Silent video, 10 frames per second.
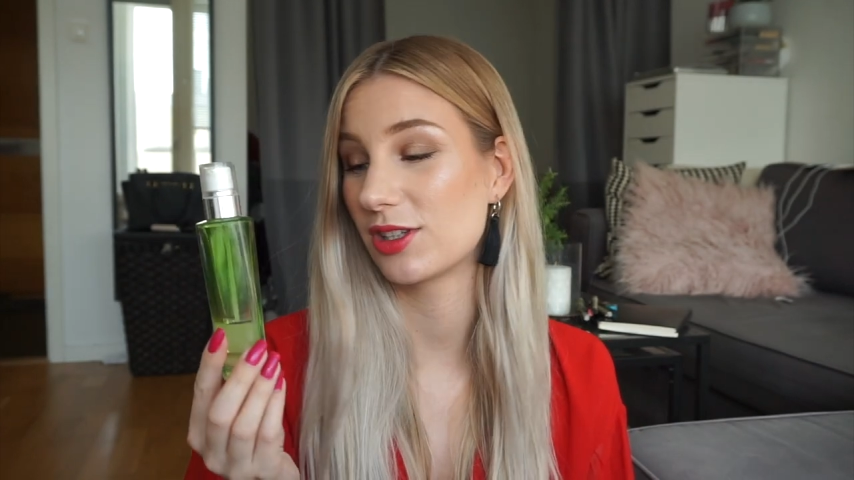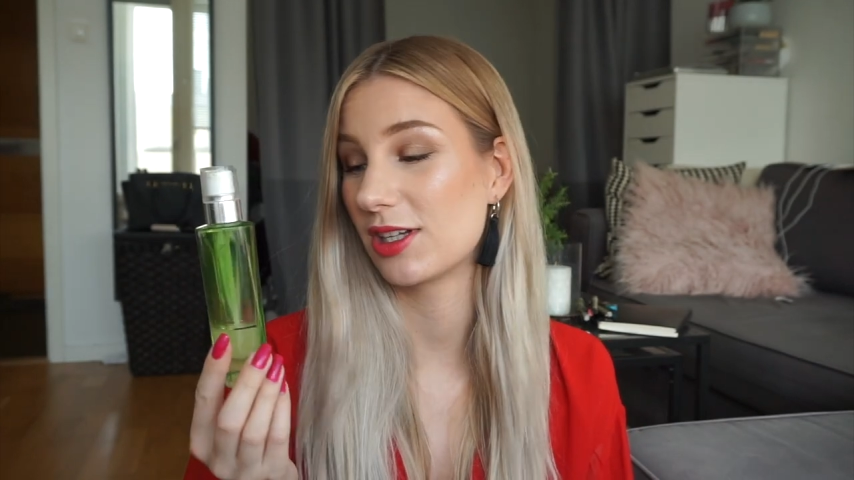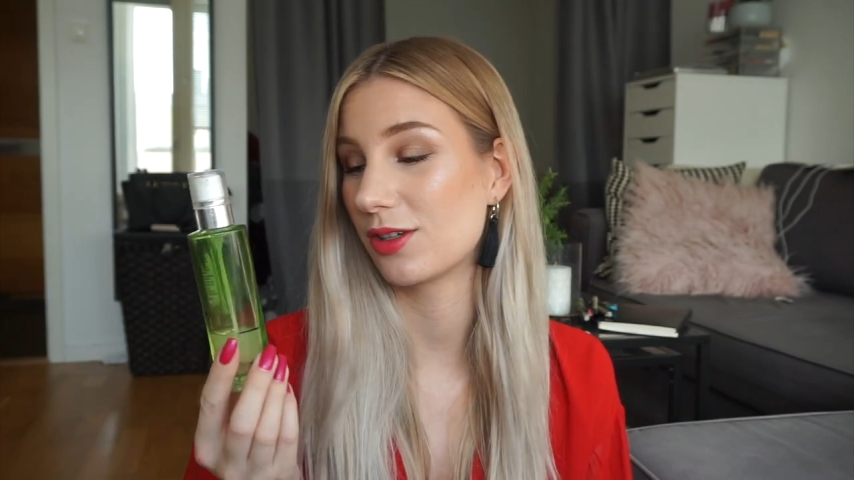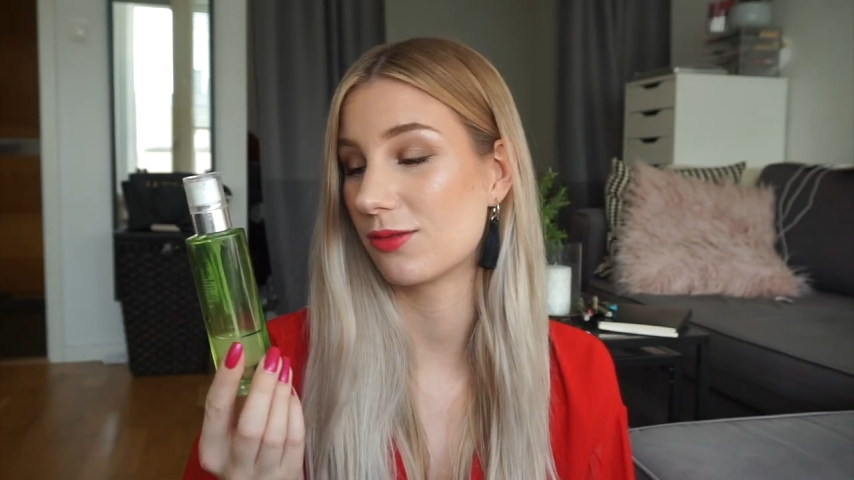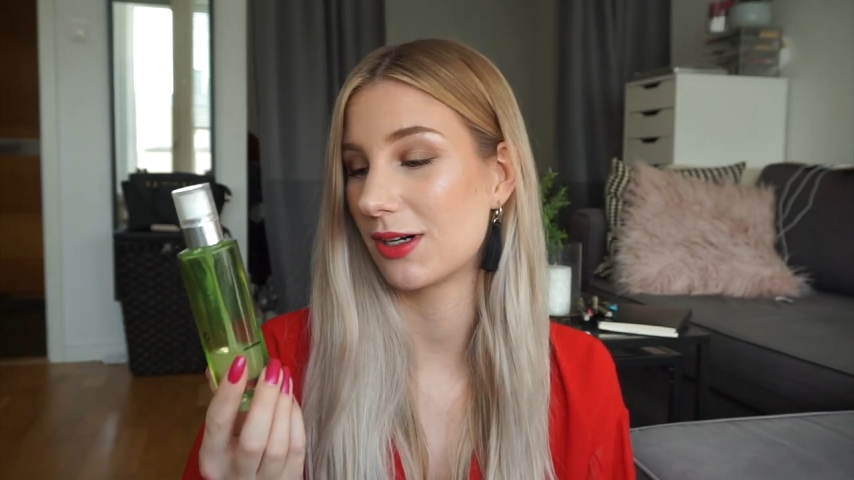
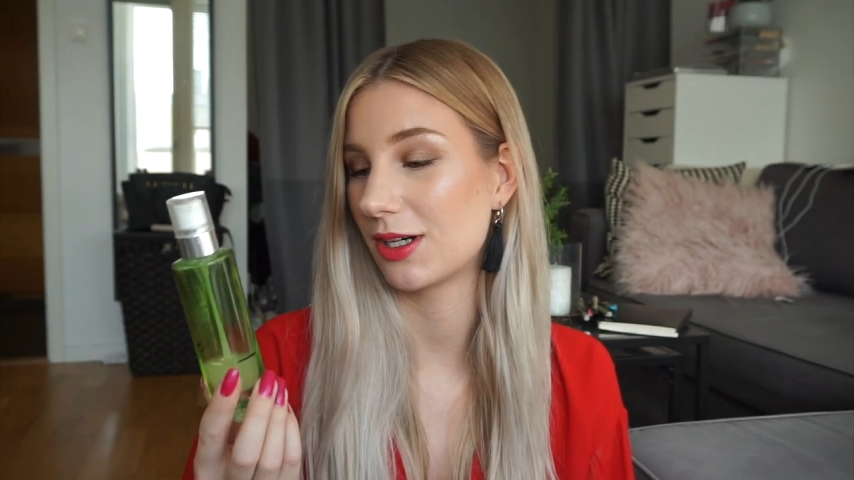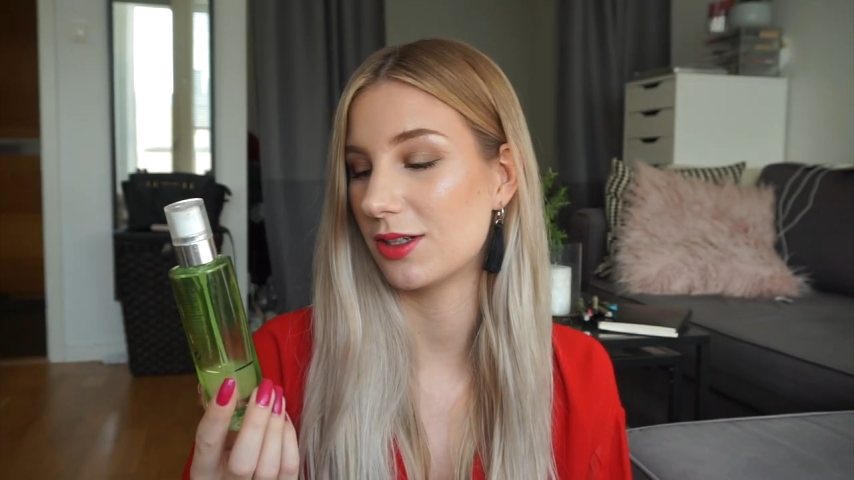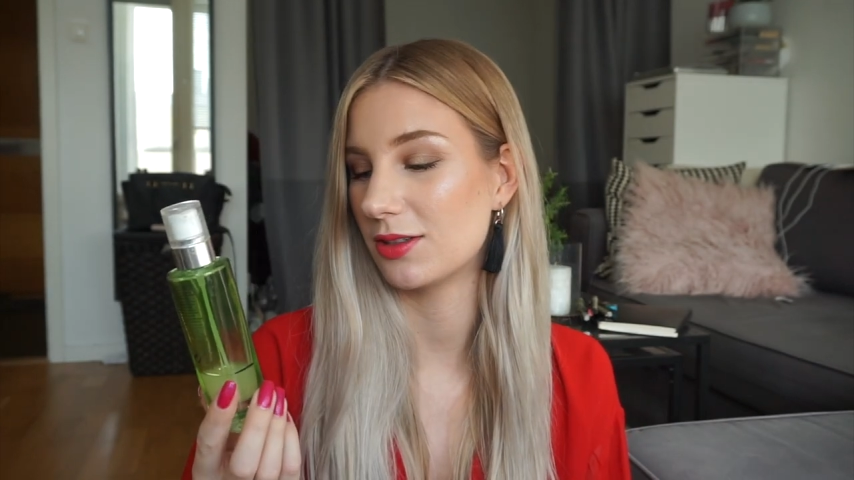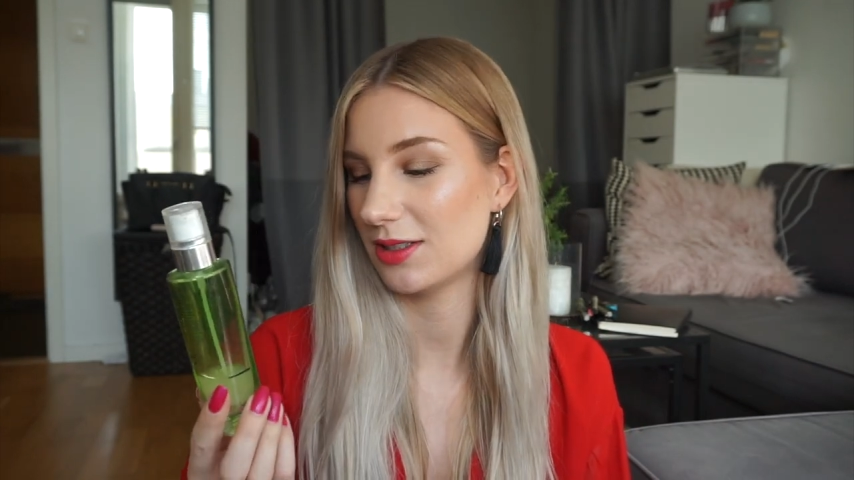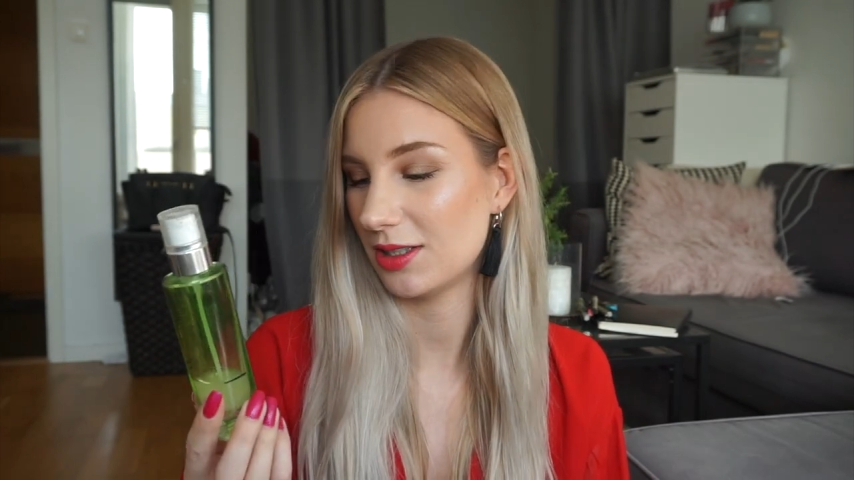than your
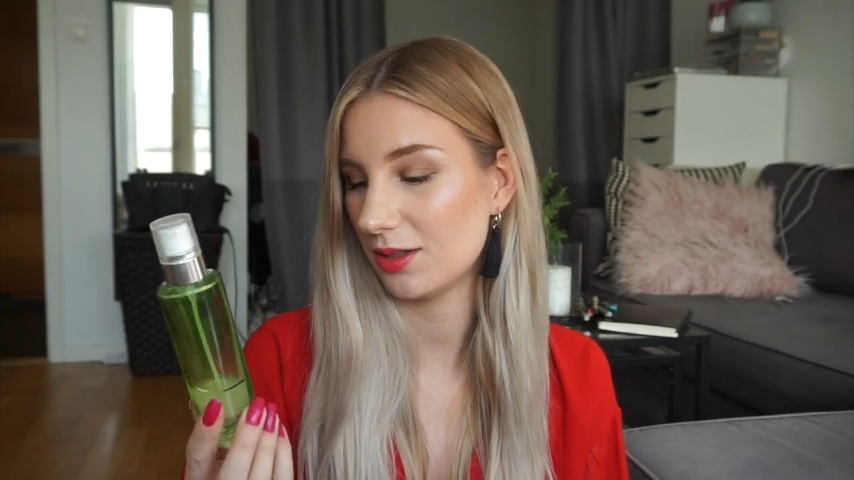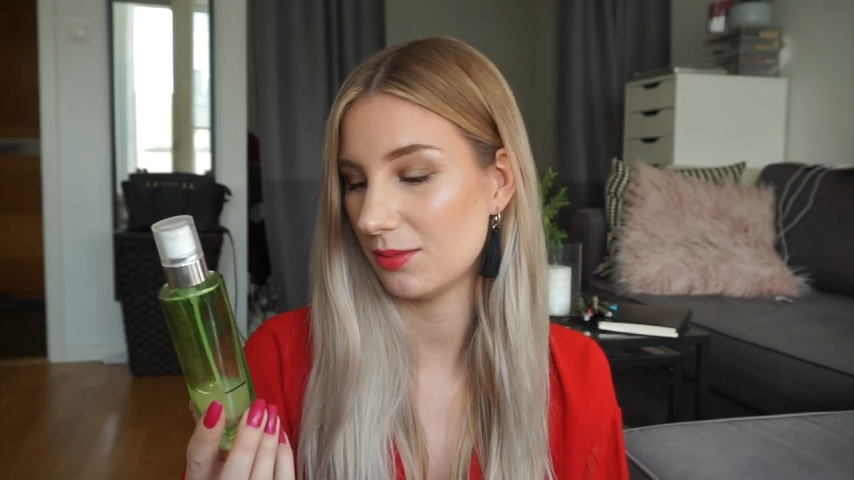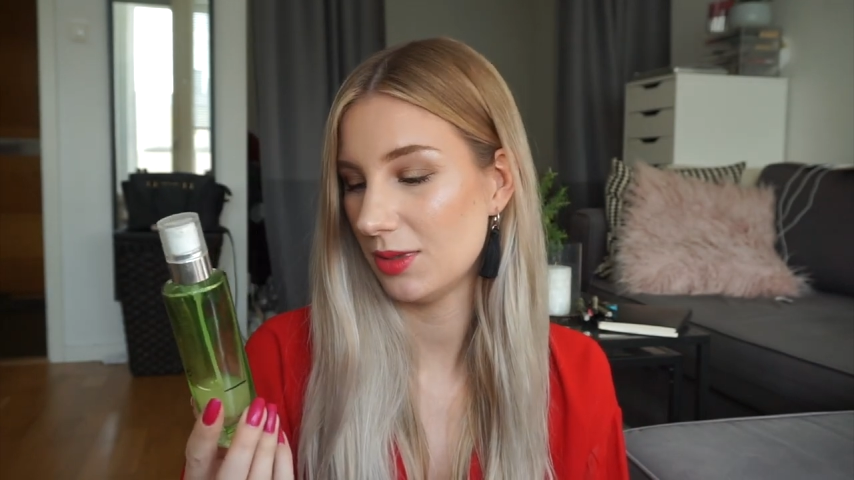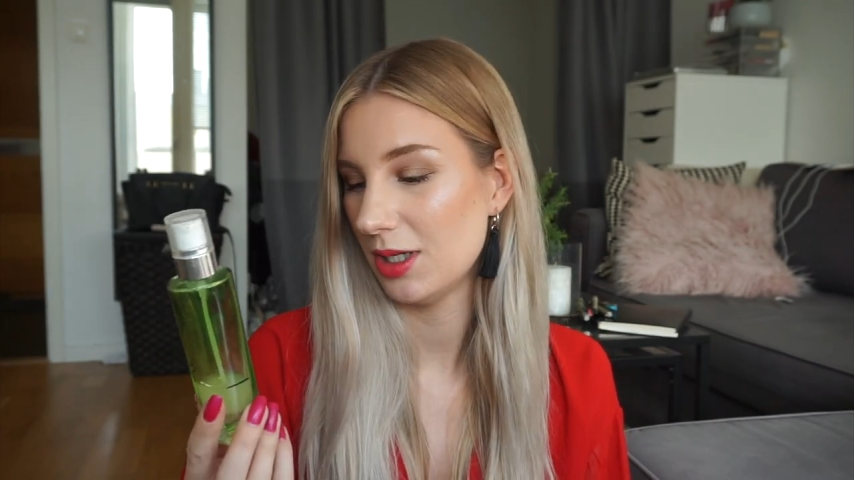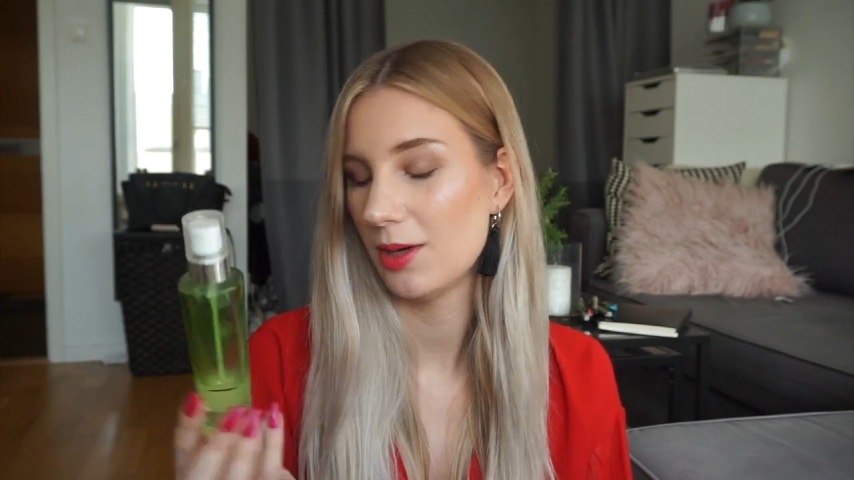regular
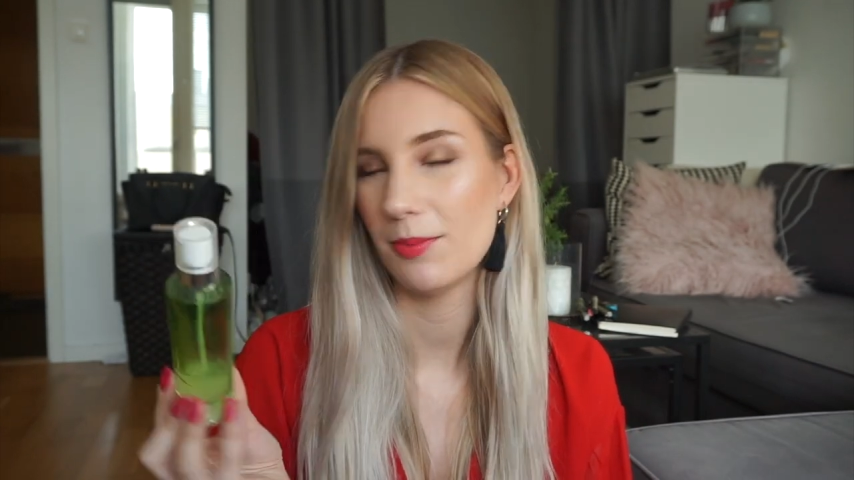serum